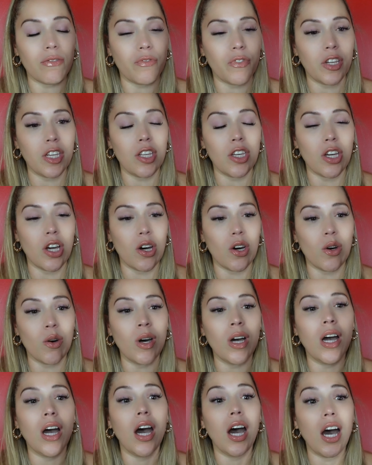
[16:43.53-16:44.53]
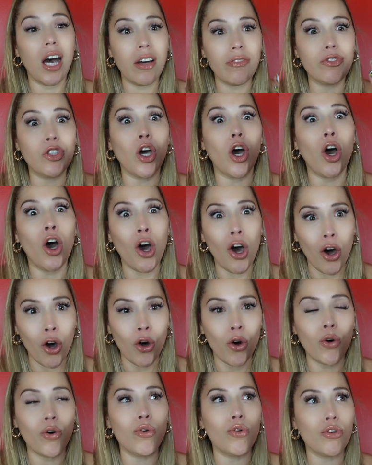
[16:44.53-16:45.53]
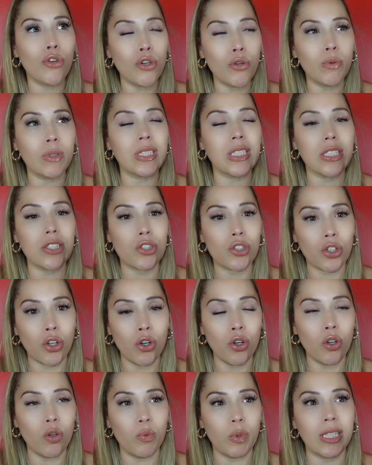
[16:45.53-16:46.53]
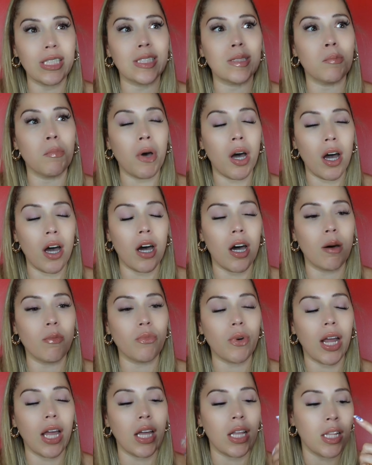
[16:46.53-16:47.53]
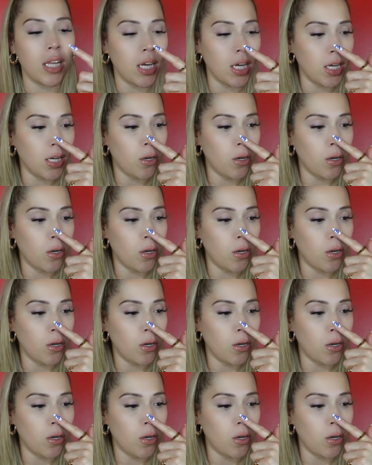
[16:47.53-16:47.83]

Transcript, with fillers: video of the hoe who you was in school with's mom, right?